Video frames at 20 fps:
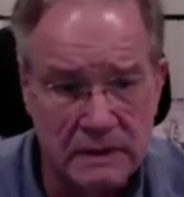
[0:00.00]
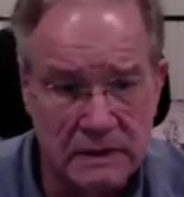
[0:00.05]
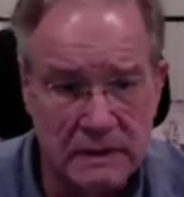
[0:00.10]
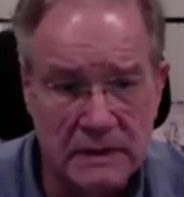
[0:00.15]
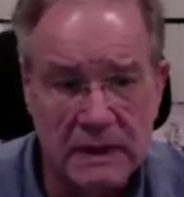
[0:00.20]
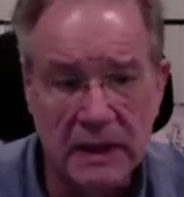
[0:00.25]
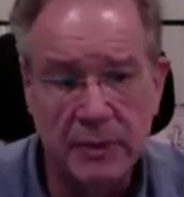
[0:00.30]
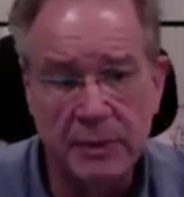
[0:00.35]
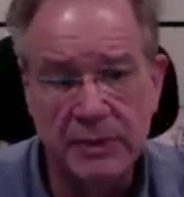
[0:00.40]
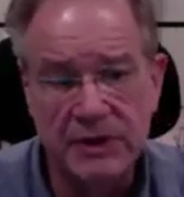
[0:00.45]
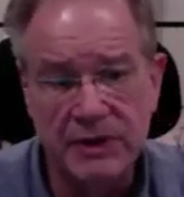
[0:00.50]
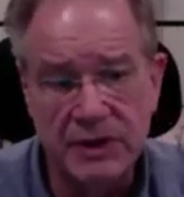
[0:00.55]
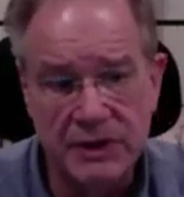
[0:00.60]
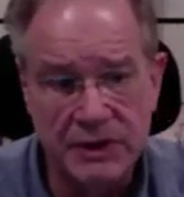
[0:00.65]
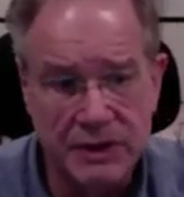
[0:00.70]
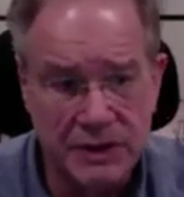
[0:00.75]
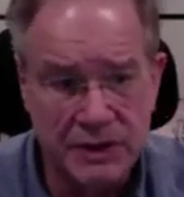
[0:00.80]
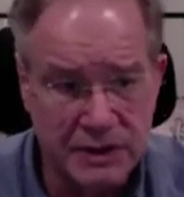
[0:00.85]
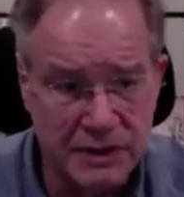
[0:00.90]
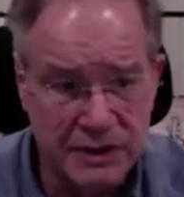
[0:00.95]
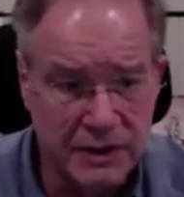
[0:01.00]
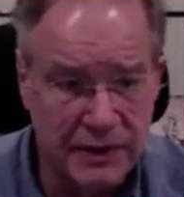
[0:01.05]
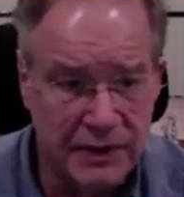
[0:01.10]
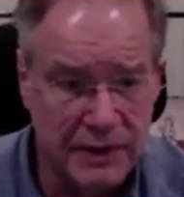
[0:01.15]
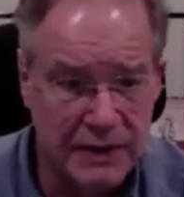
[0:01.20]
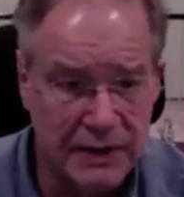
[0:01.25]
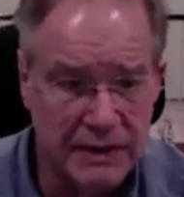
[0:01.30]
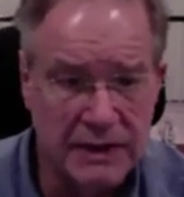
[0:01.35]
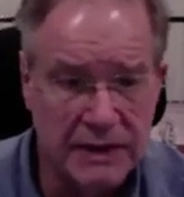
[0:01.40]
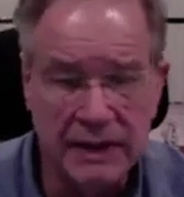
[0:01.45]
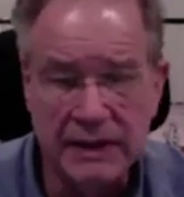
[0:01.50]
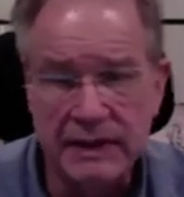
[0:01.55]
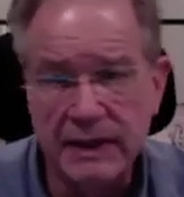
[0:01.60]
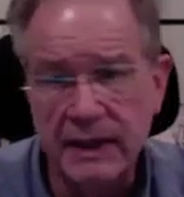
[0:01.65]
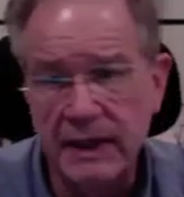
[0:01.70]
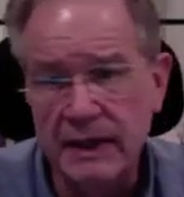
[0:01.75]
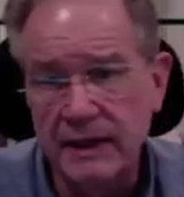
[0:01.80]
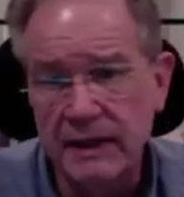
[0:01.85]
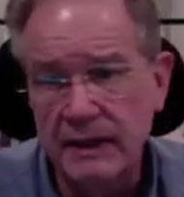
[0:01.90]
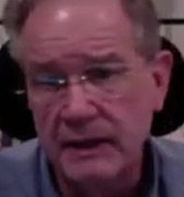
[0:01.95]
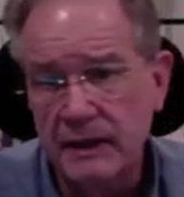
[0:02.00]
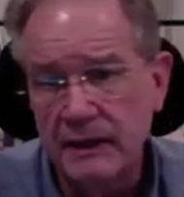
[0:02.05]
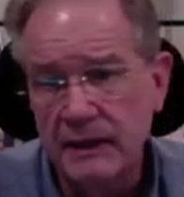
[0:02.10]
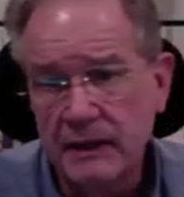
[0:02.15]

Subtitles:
competitions and things like that,